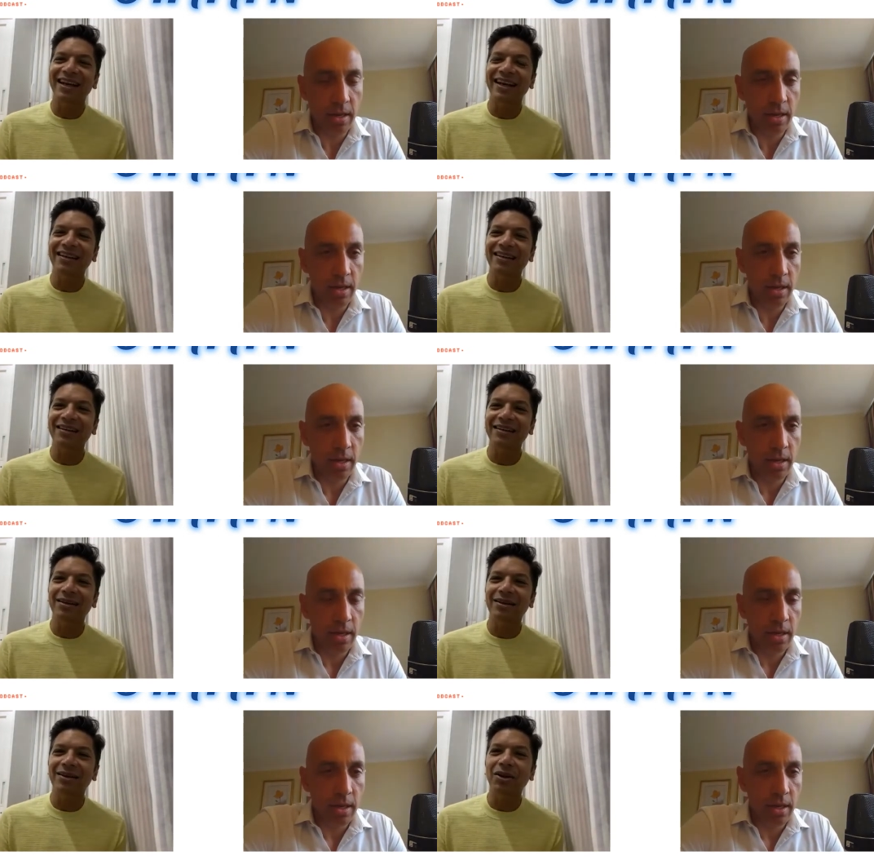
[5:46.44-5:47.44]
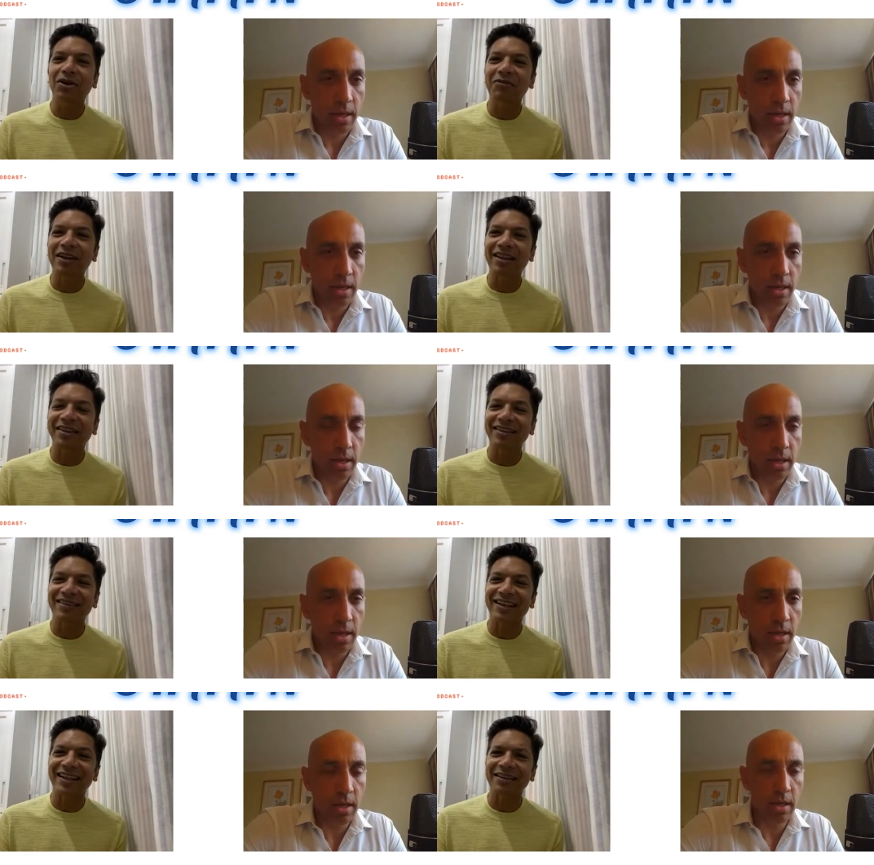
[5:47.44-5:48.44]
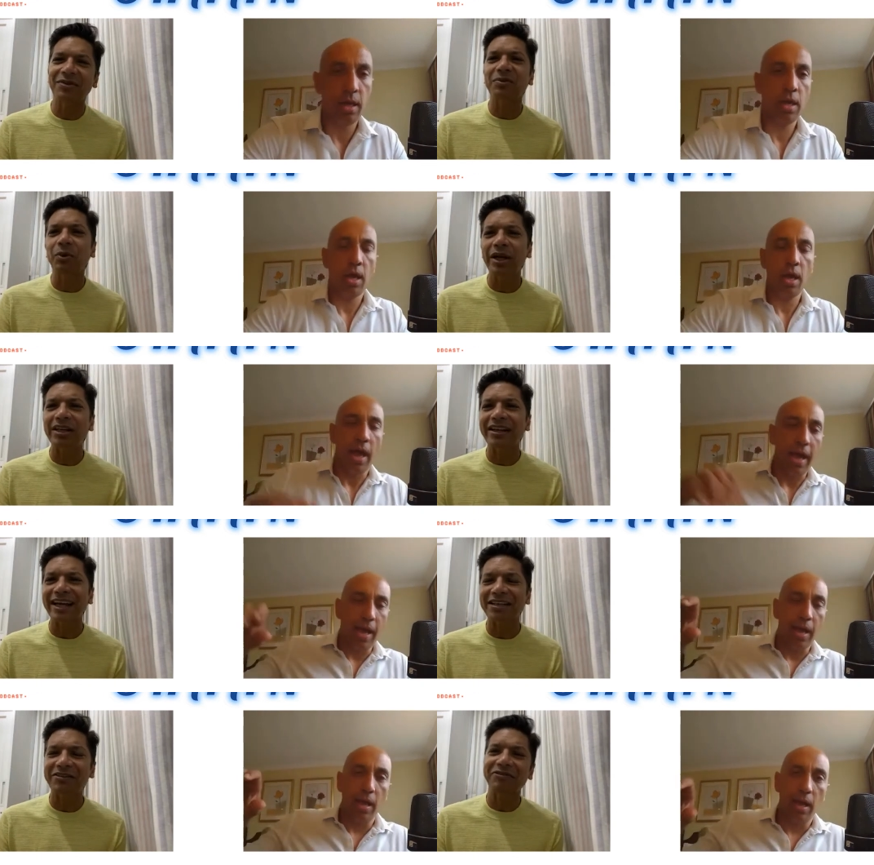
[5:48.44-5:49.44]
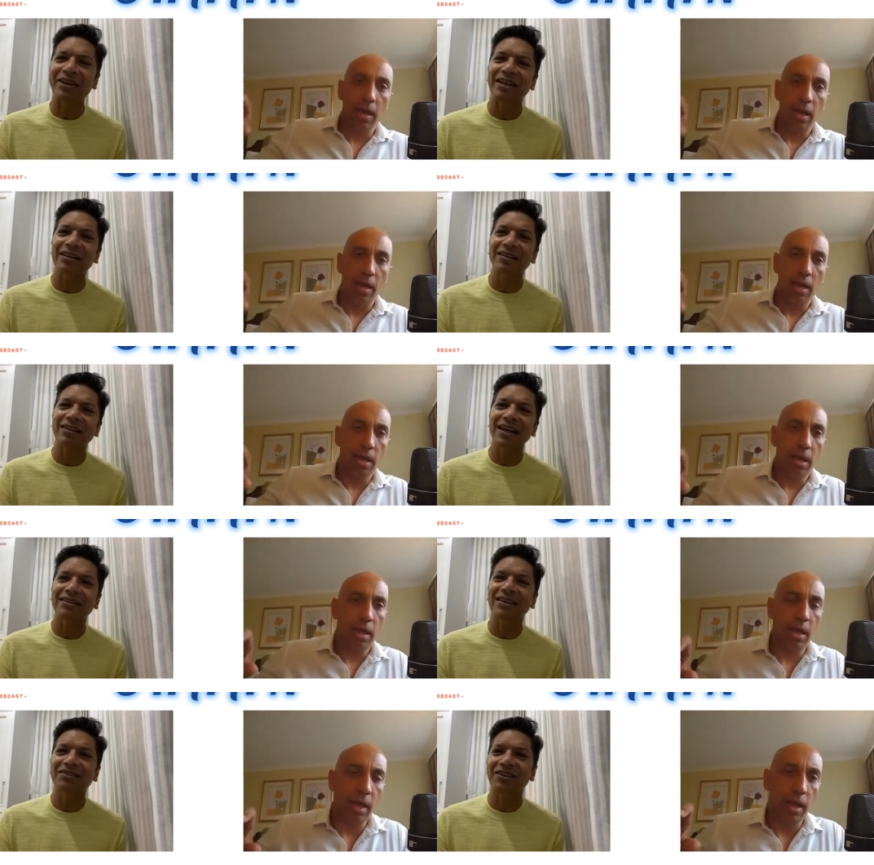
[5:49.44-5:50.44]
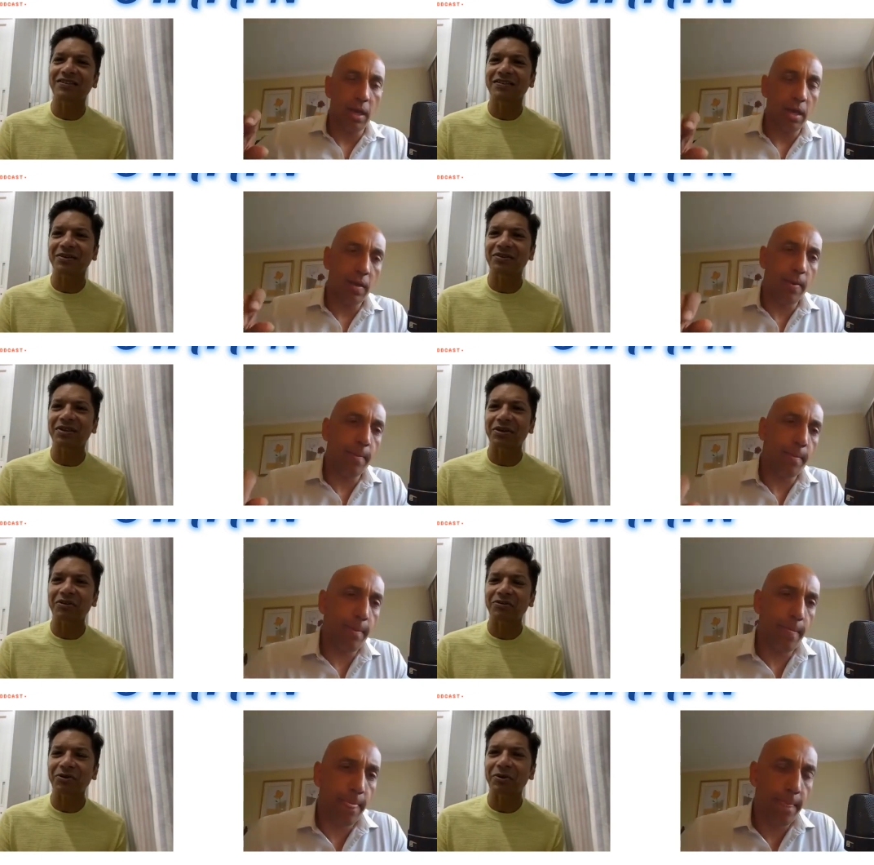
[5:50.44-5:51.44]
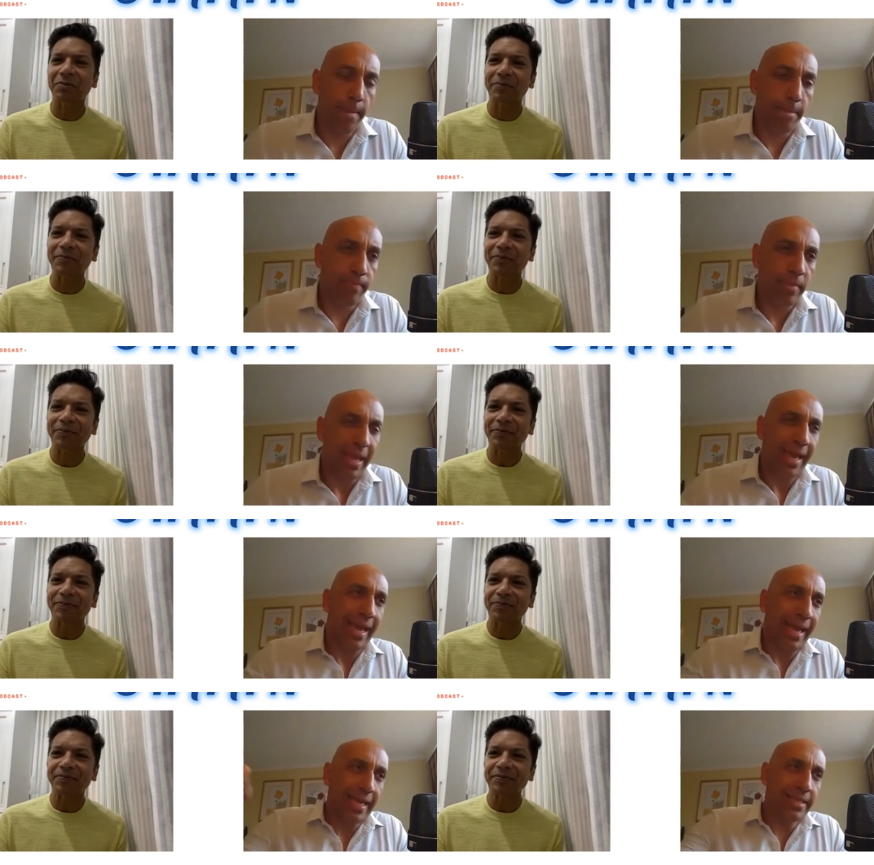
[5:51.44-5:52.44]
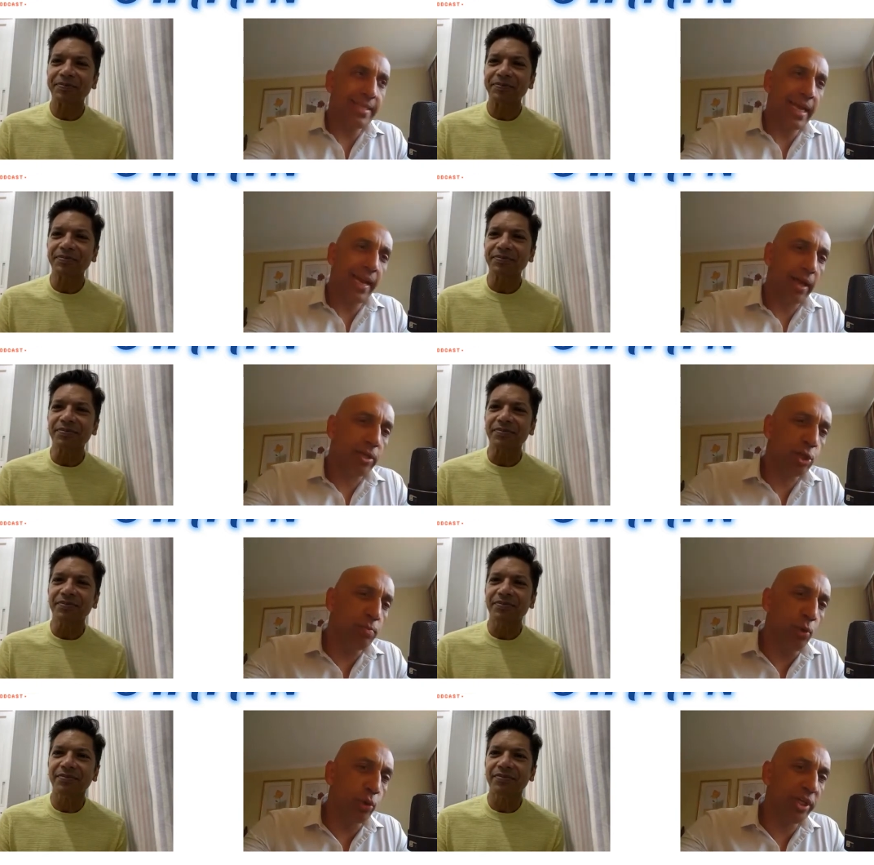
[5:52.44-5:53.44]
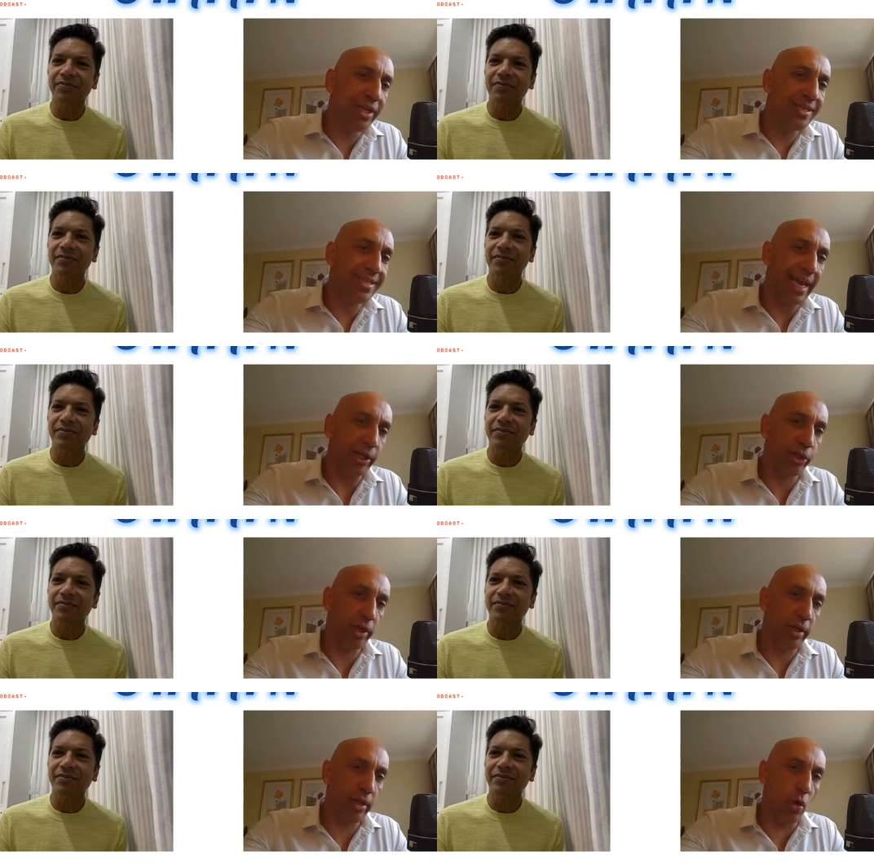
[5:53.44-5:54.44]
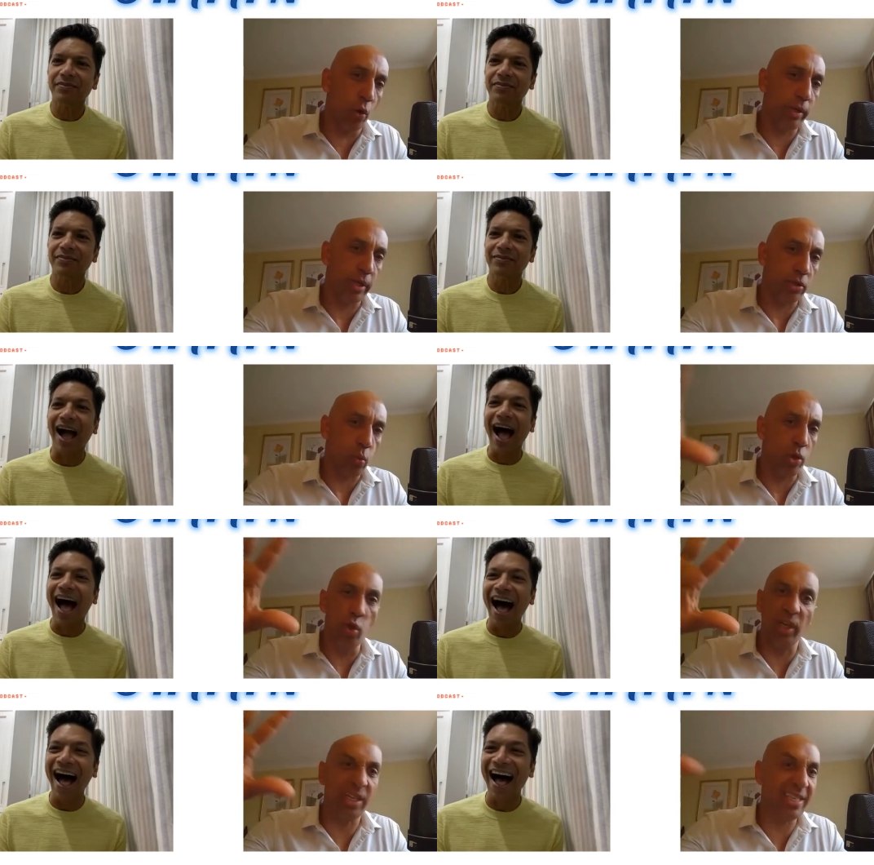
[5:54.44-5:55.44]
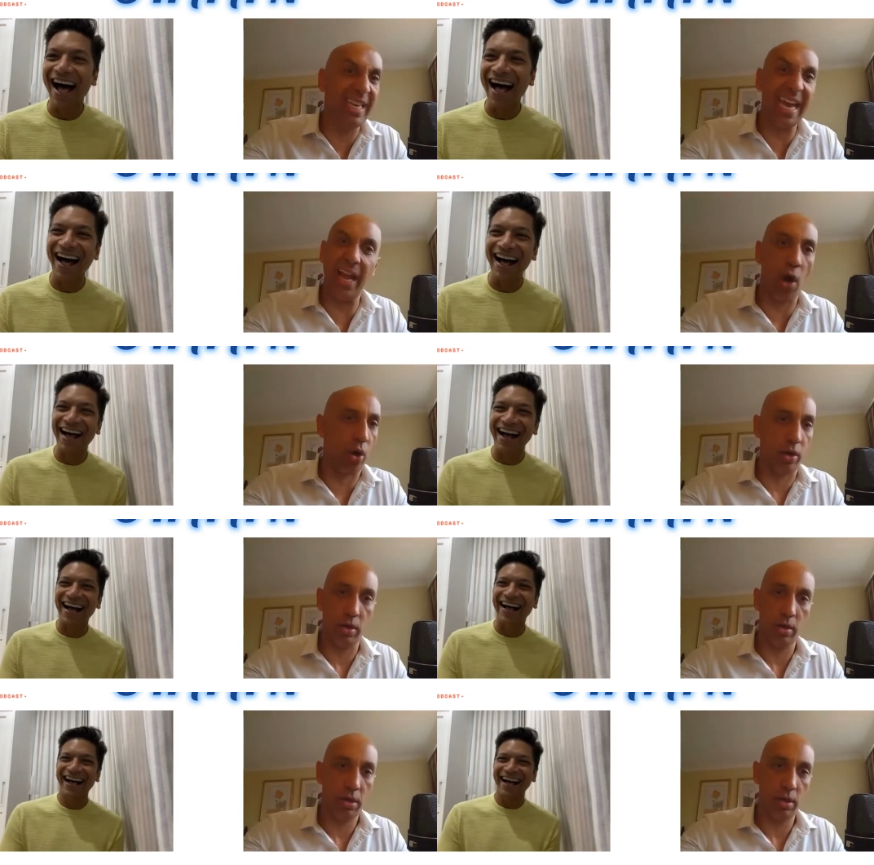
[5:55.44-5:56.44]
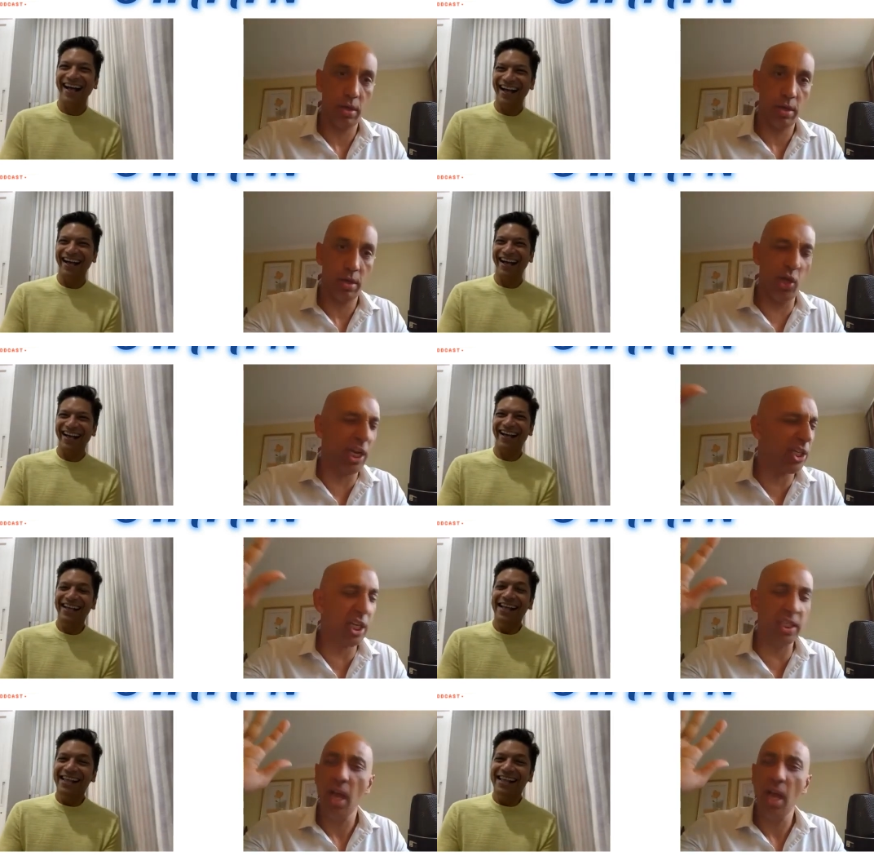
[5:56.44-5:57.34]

Speaker 1: and a lot of little things like that. So it's more interactive and rather than just you know straight off show.
Speaker 2: Is there like a smooching section in the audience where you can just get it on? You can just